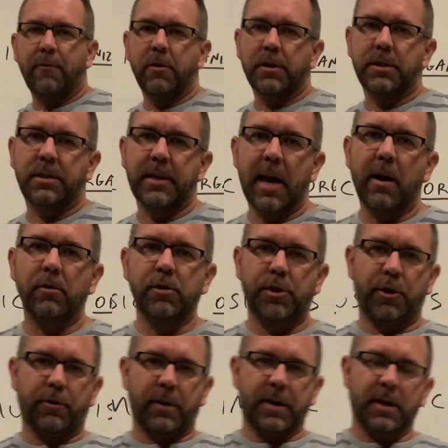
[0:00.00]
sound
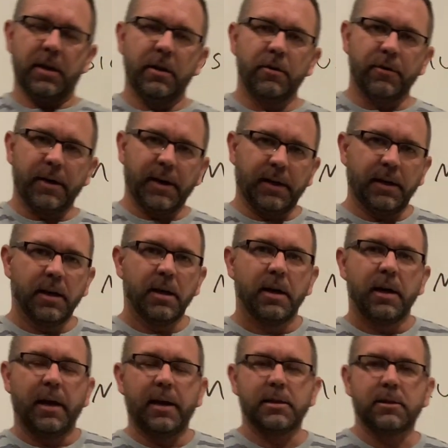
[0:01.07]
you're hearing,
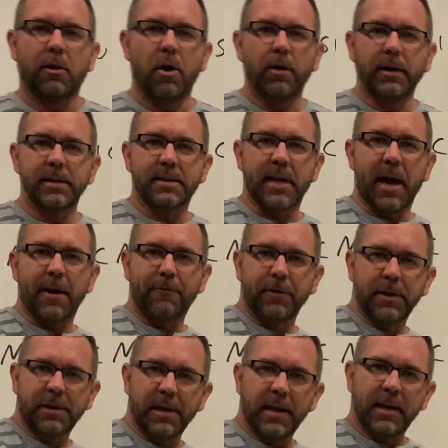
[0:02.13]
as long as
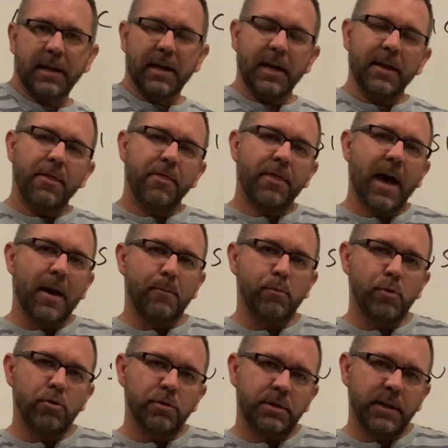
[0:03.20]
everything in that
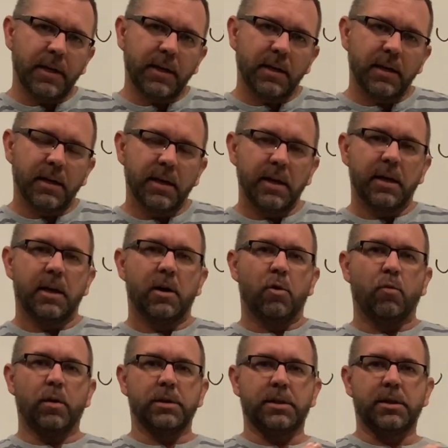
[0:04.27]
music
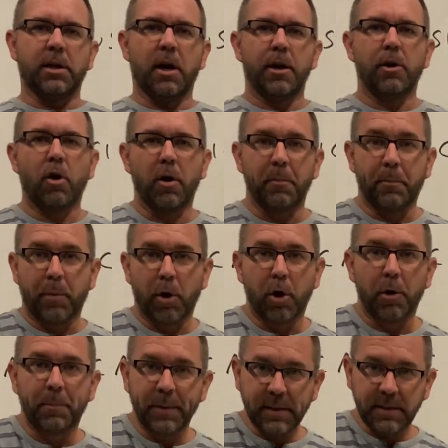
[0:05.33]
was done on
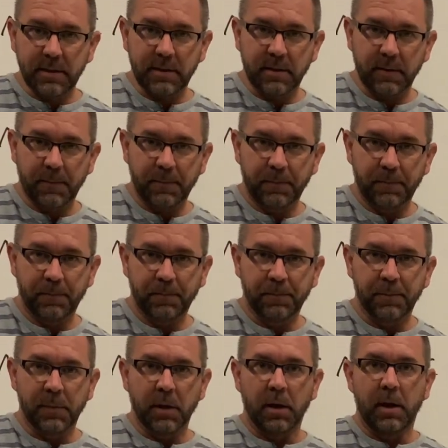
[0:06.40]
purpose,
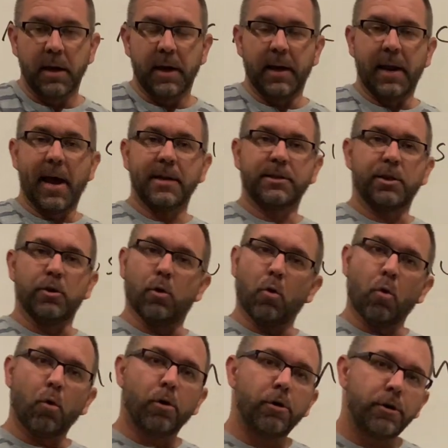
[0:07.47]
it has an
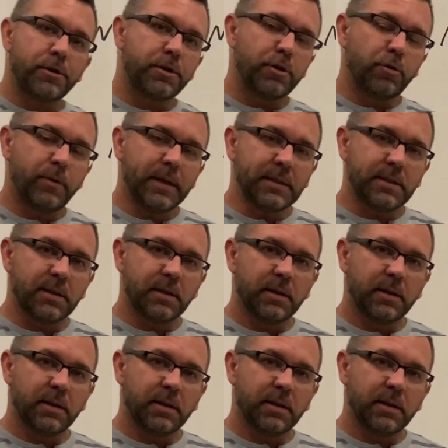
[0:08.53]
order to it,